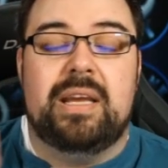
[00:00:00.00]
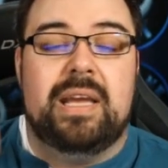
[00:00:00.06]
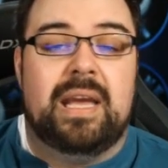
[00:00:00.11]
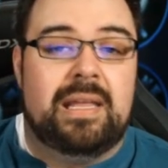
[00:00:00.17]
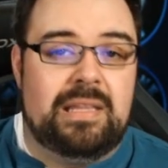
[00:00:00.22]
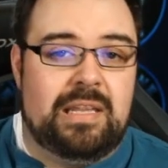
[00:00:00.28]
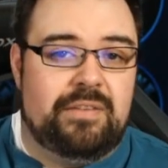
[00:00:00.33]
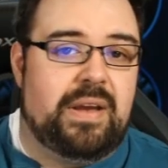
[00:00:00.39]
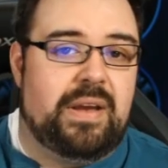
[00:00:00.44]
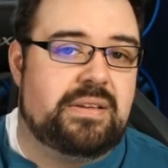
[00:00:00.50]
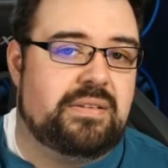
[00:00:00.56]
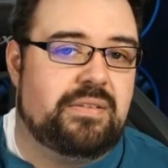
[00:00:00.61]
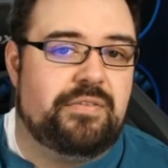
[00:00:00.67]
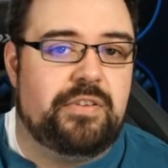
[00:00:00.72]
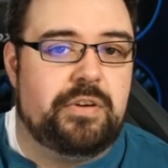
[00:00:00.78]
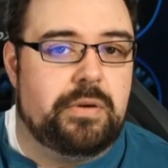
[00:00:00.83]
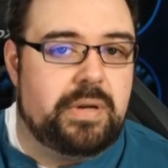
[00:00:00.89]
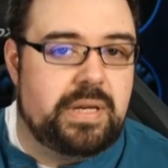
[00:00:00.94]
and then Fast and
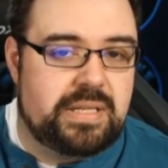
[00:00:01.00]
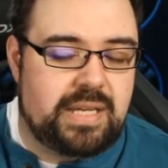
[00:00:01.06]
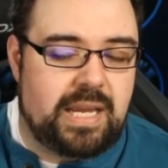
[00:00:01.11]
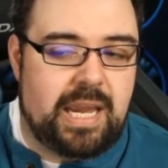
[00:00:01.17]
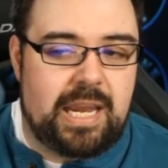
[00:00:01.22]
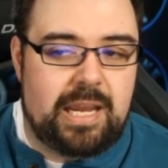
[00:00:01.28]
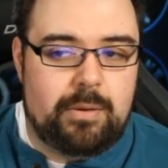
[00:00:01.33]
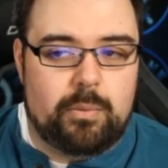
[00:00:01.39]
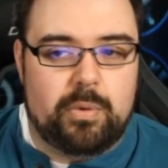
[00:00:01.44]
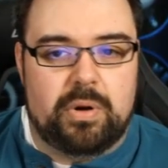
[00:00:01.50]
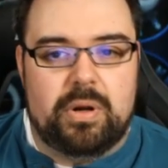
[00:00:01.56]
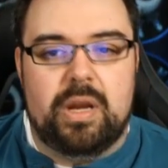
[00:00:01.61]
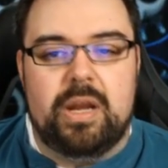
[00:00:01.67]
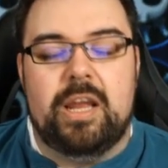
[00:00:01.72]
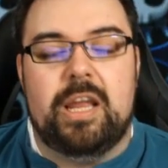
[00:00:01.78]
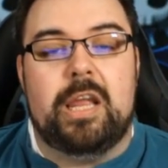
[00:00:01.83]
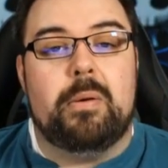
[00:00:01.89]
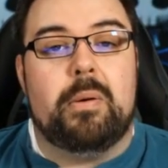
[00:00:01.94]
Furious 8, where
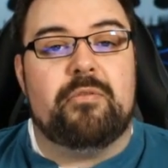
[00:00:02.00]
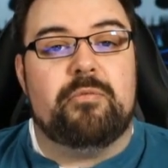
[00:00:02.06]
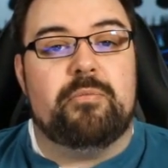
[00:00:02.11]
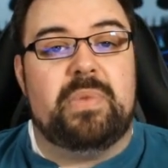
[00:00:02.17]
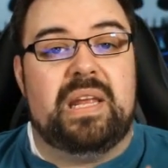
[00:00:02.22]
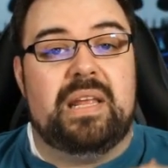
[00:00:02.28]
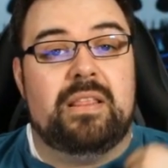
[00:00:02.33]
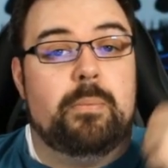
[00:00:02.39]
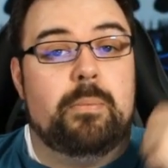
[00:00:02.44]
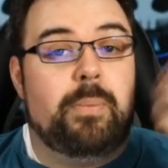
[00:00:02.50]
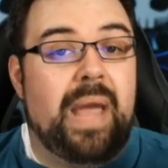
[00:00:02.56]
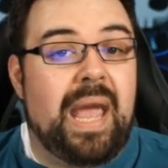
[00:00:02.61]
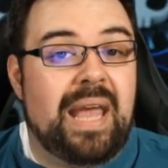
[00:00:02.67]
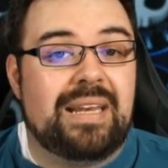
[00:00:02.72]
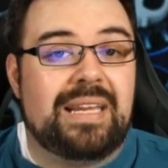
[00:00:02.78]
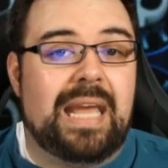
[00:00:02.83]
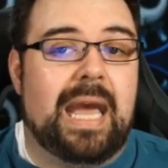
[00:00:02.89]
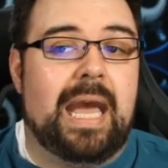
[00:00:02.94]
he went from being the
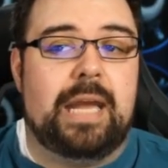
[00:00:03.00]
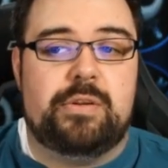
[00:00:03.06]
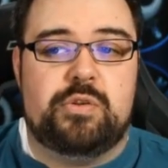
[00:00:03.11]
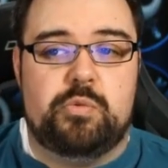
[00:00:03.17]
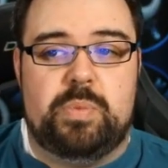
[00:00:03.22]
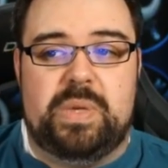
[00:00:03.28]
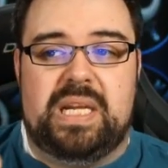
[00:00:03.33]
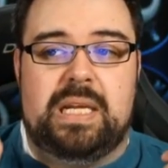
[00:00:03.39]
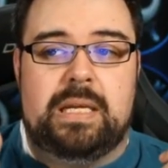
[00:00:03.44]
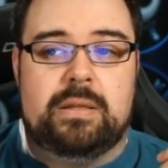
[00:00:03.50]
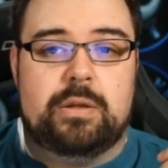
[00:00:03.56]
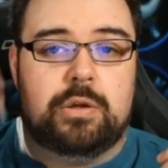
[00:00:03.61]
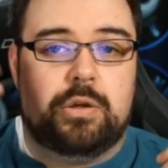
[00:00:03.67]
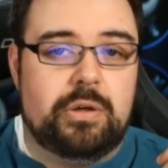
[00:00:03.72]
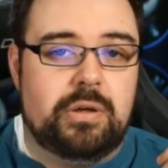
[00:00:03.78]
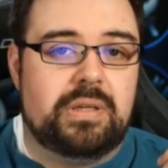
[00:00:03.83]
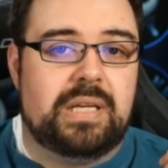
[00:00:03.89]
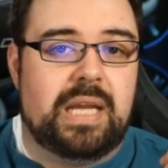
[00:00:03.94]
bad guy to being the
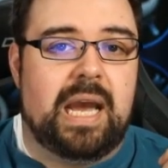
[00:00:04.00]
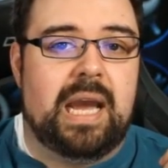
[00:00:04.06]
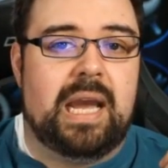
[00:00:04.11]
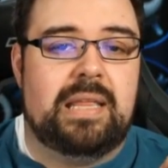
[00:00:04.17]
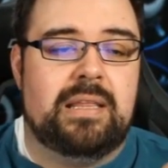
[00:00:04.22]
good guy.